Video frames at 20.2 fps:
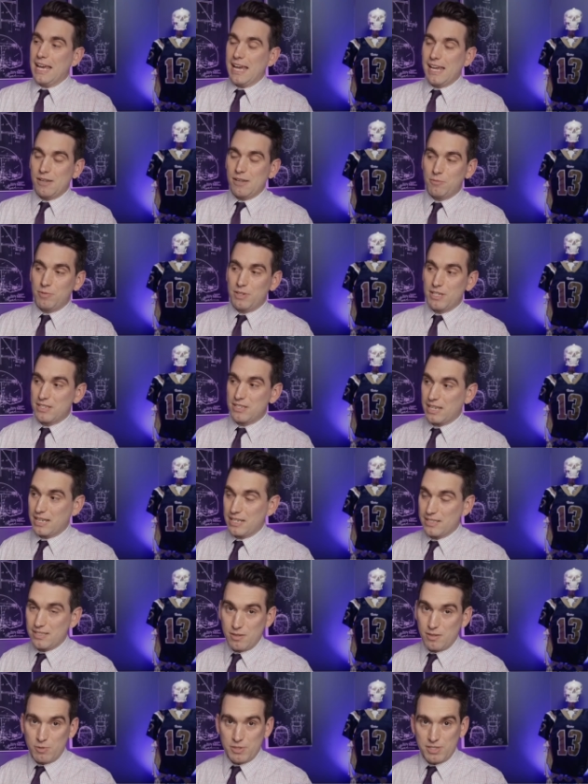and we just got to
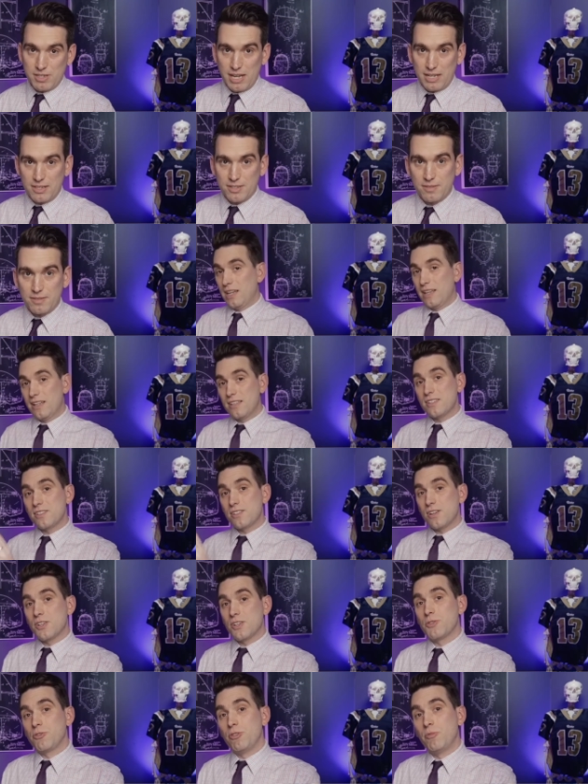see what's next. This is
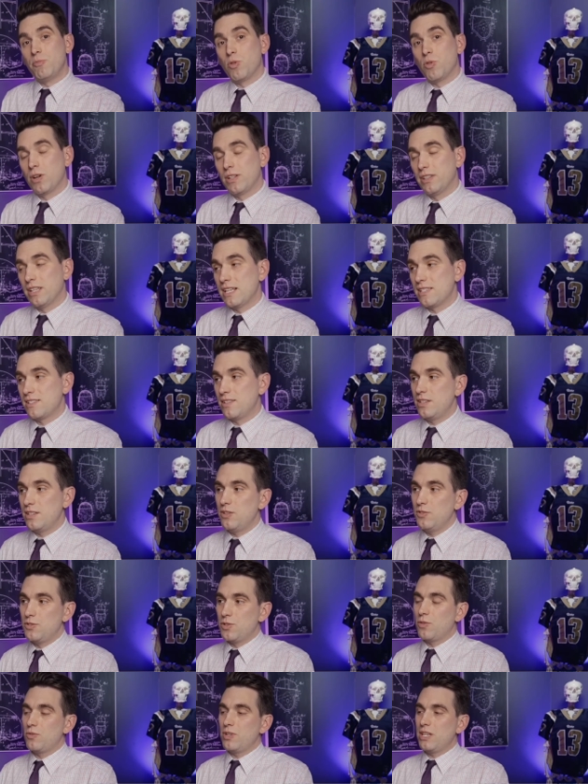also an important lesson that
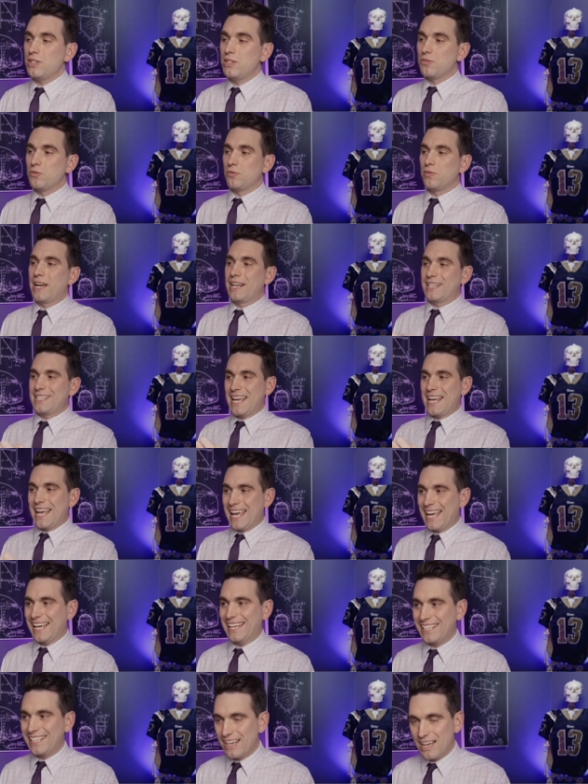you don't need direct
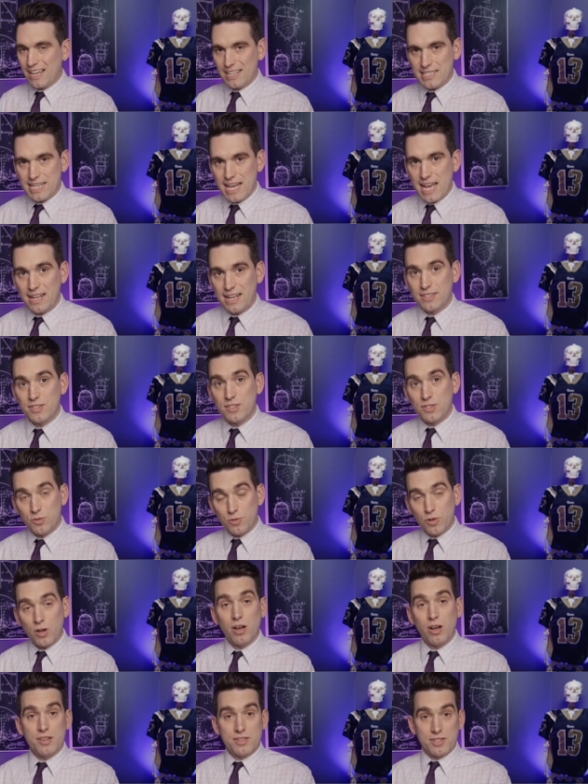head contact to
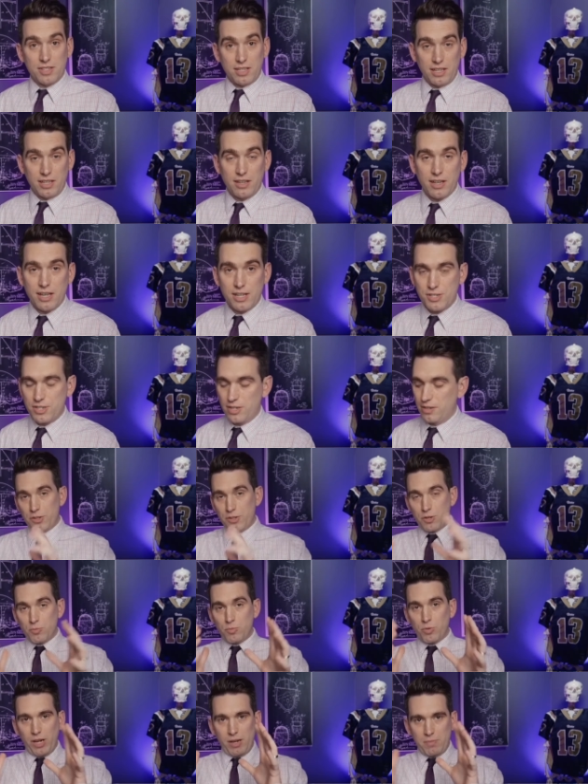cause a concussion.
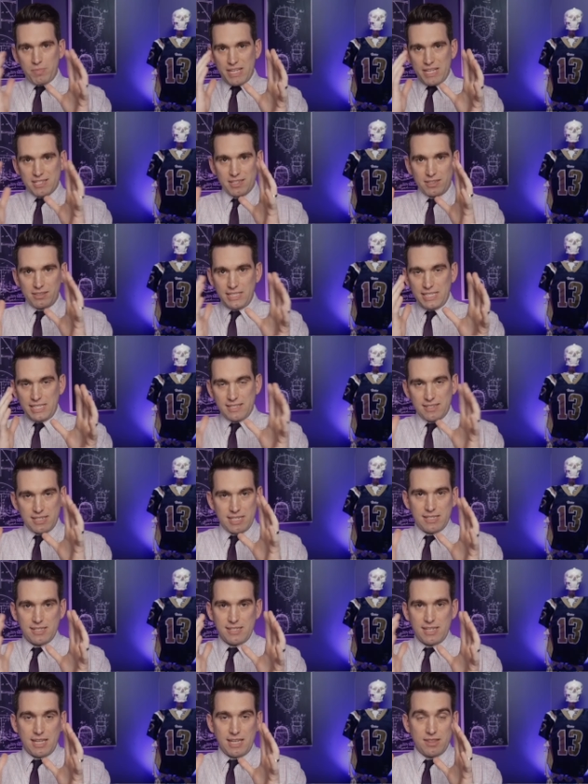Your brain basically
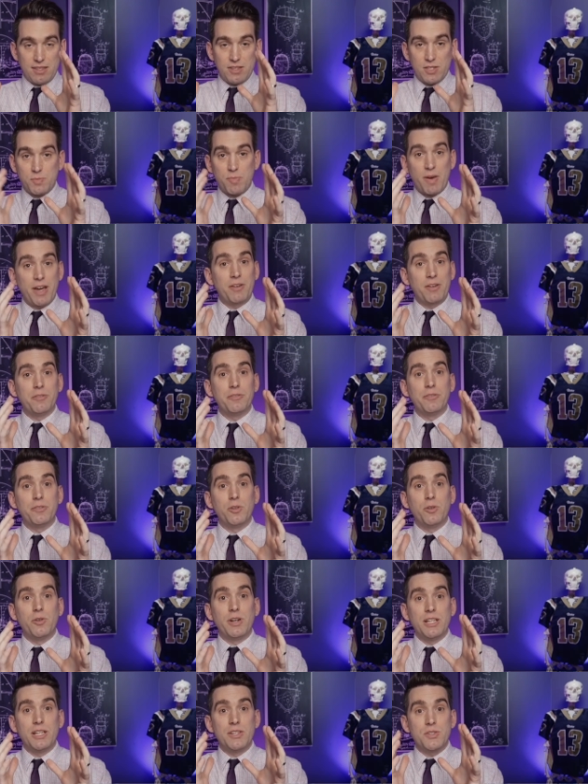sits in the spinal
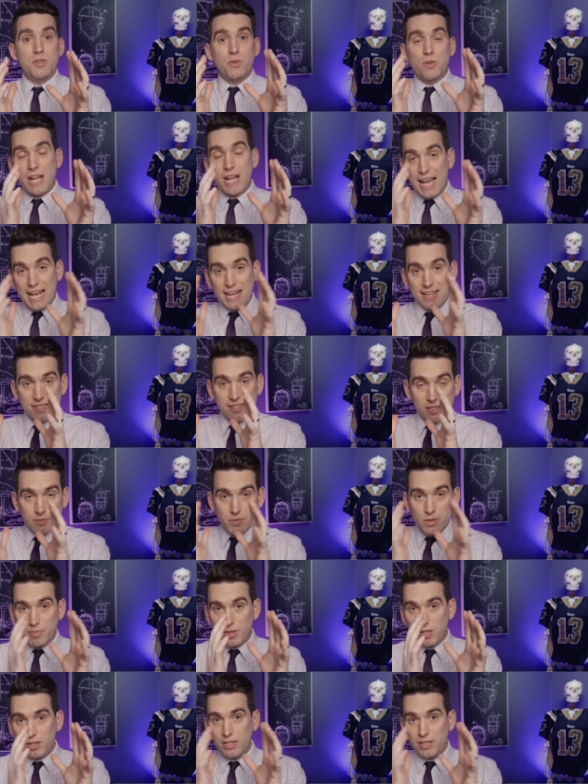fluid, and so it has some
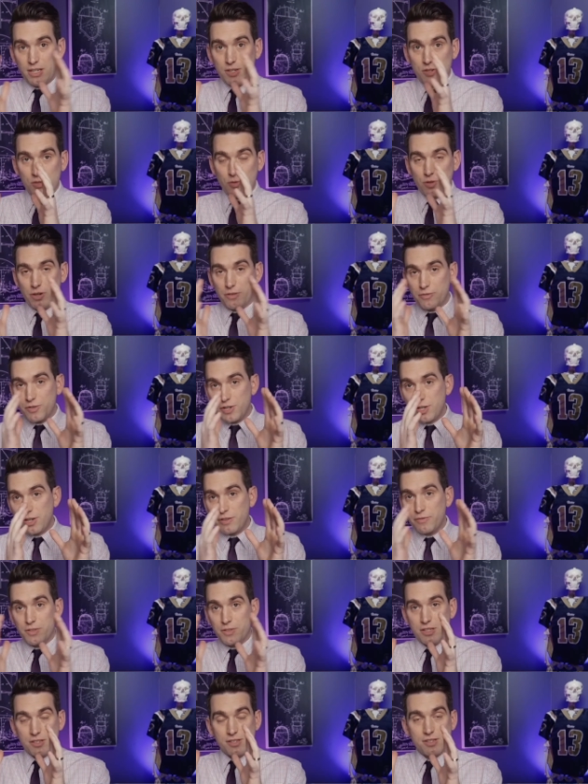ability to sort of
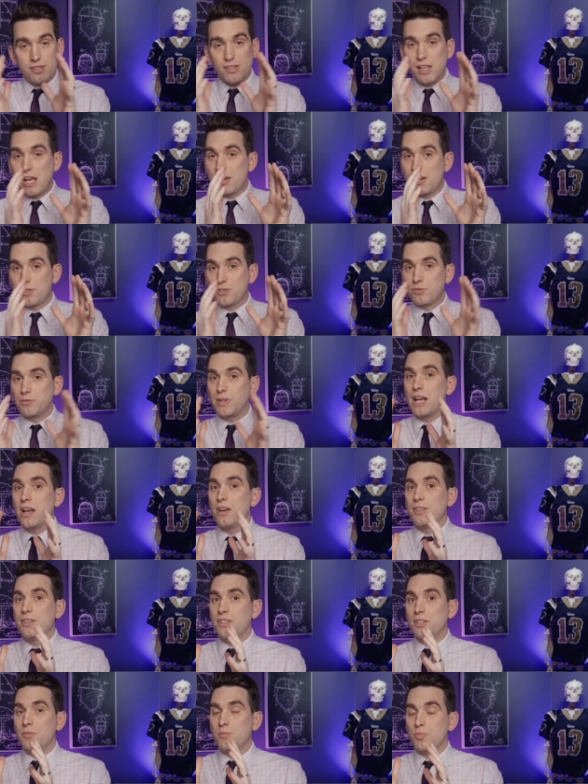shift and slosh
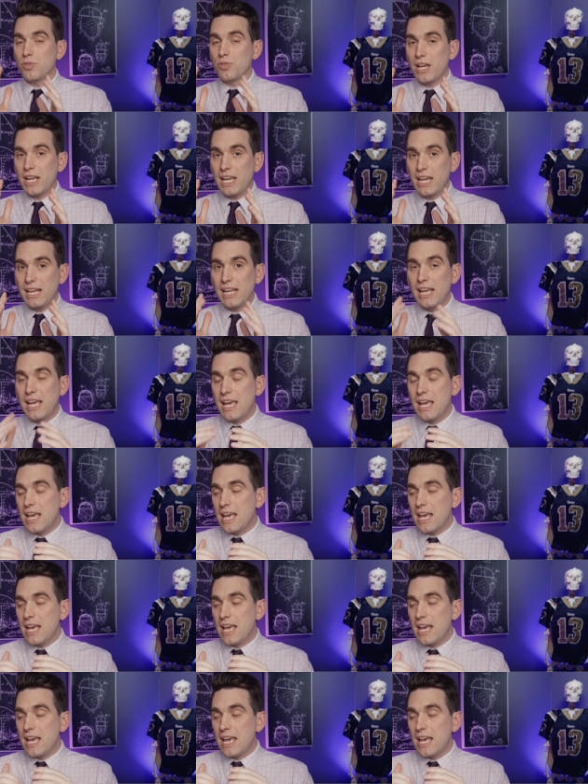around in the brain.